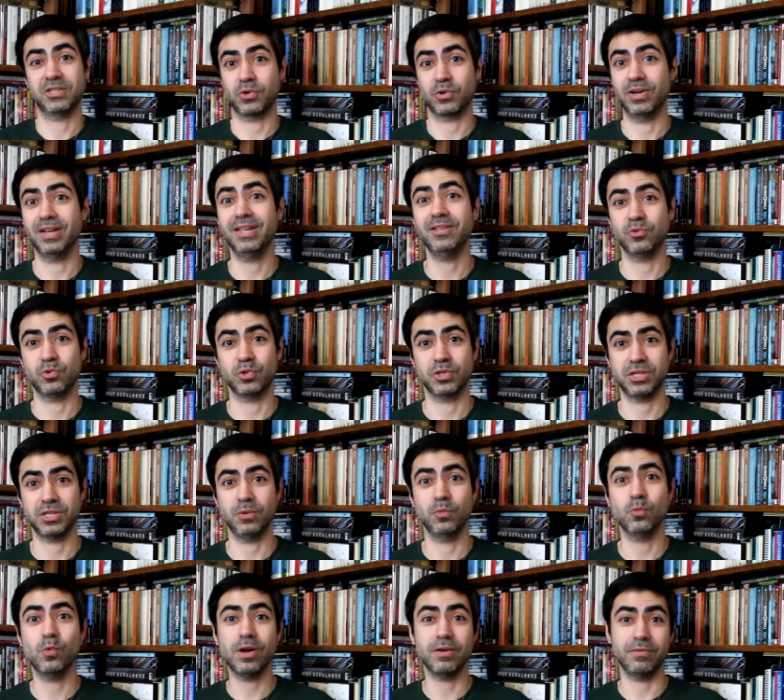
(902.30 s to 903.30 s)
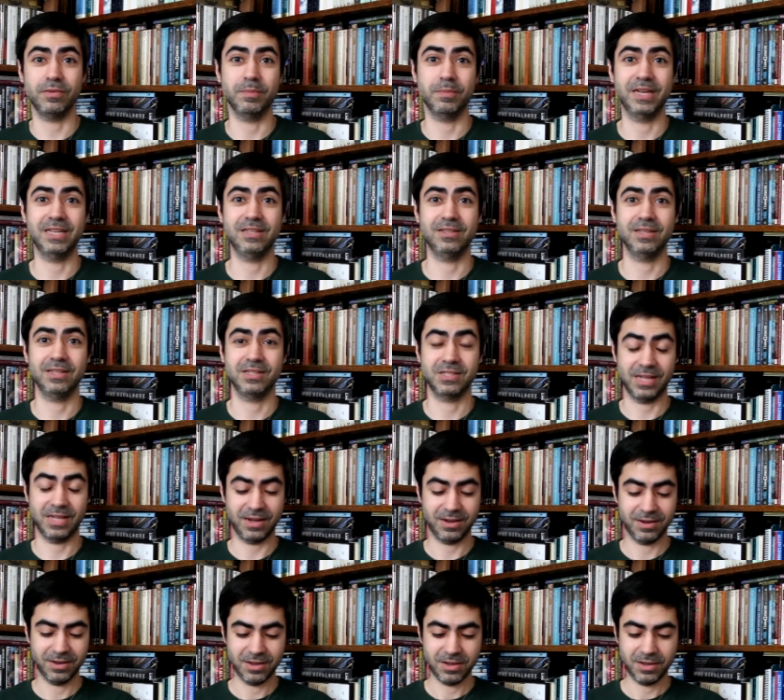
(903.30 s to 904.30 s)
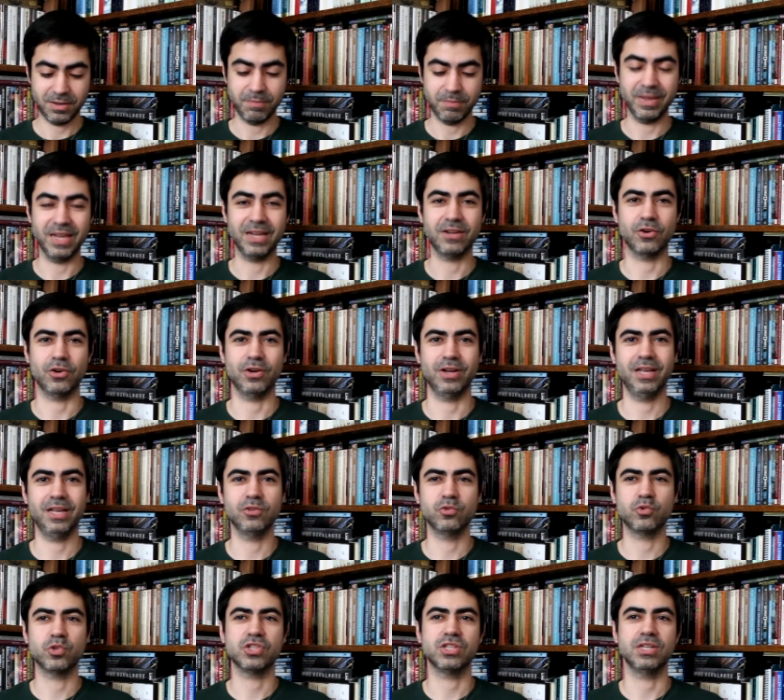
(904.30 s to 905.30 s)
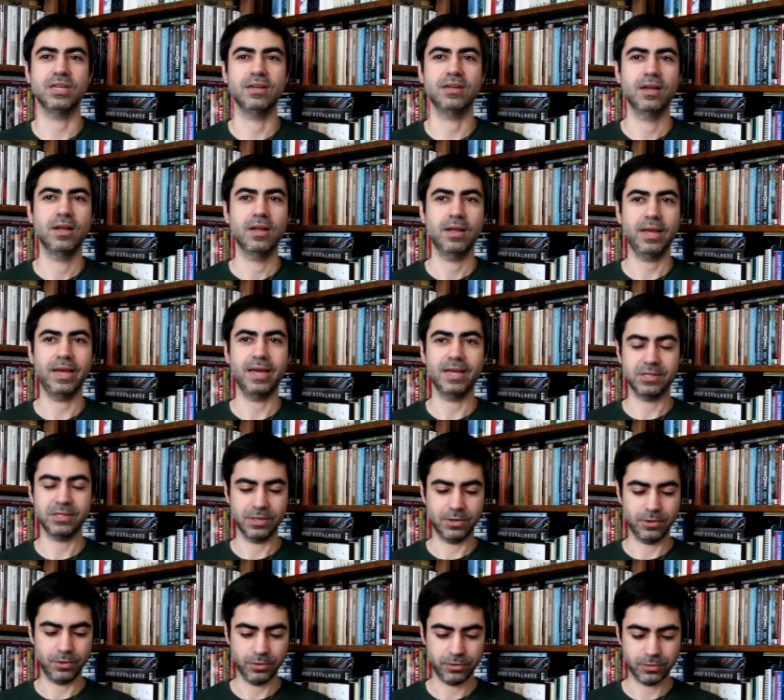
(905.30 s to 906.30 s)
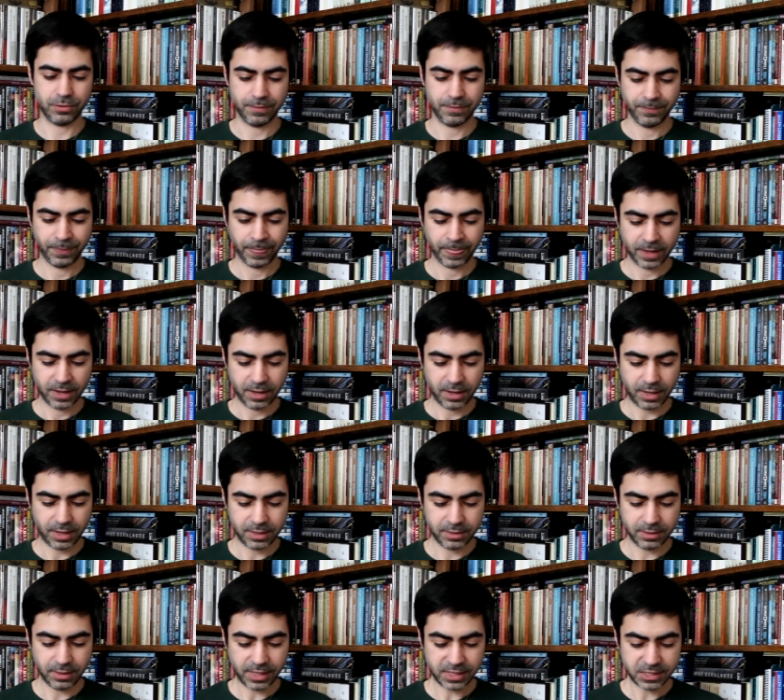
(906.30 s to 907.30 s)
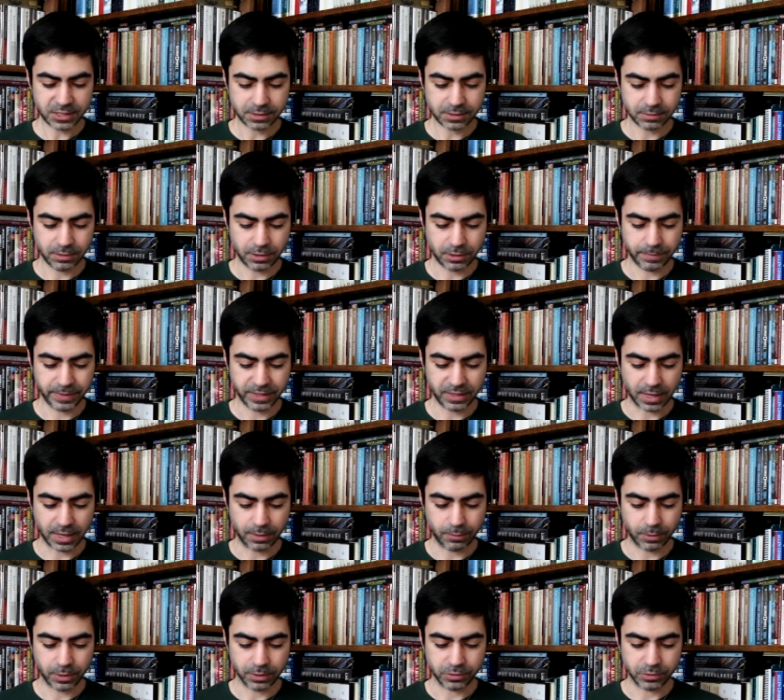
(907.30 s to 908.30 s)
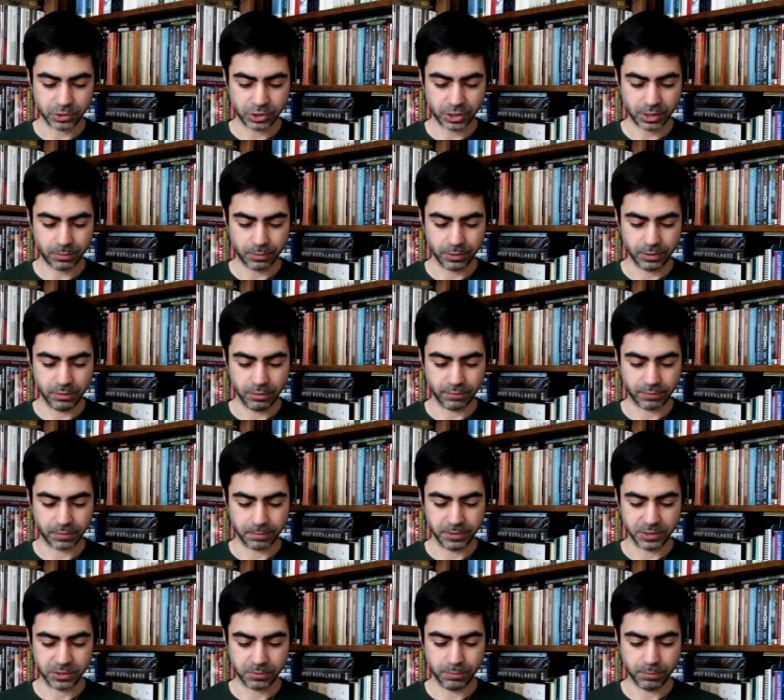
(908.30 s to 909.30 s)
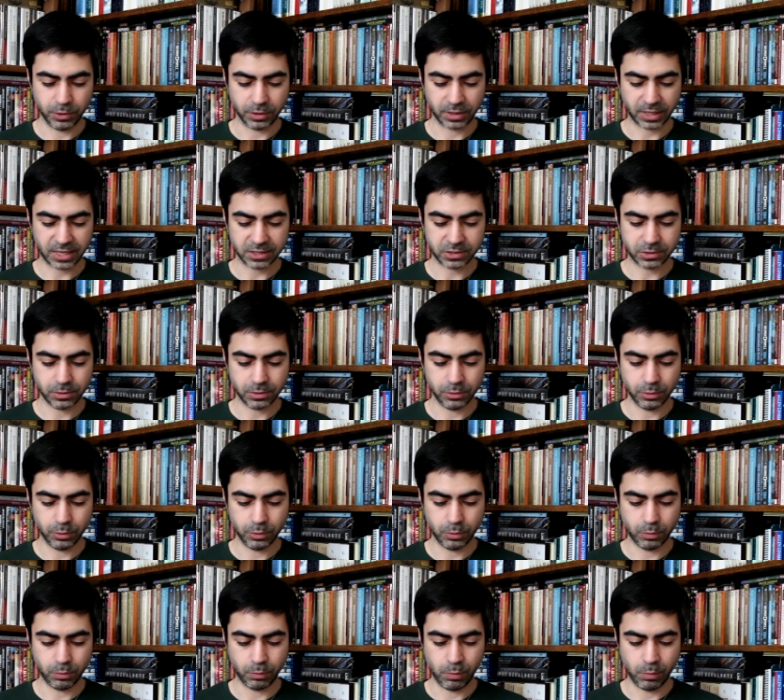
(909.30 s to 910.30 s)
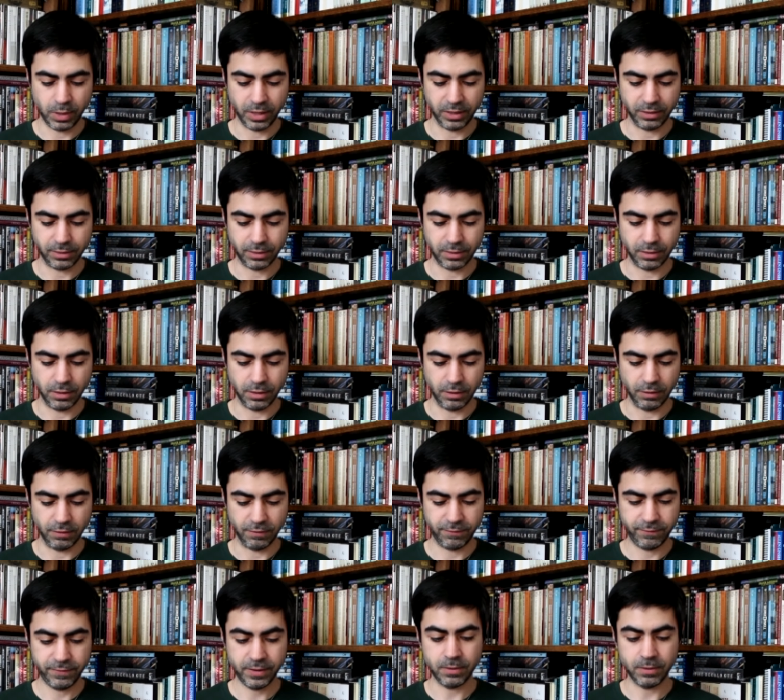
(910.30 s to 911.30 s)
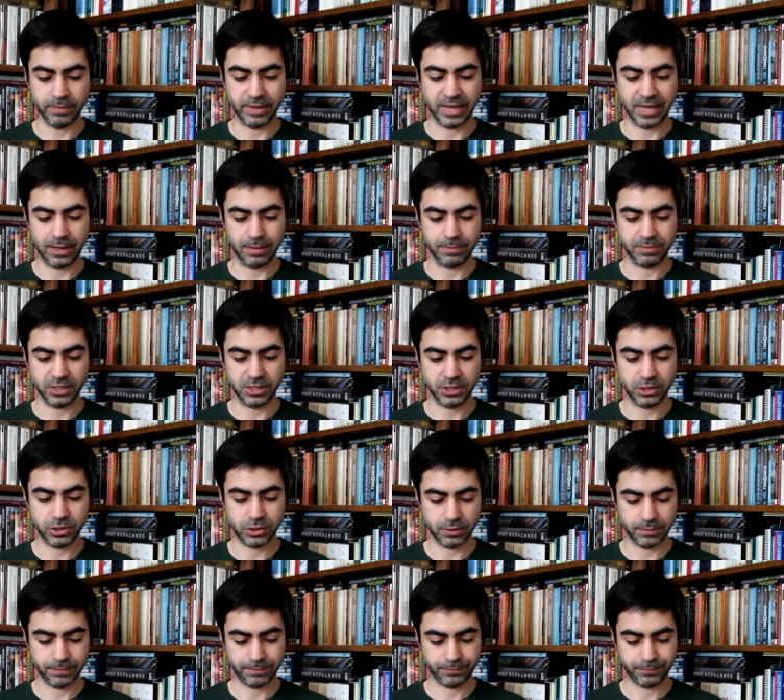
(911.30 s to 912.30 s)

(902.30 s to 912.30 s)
her interesting, one of the many things that make her interesting as an author. And the last little bit that I wanted to share with you from this book has to do with the film adaptation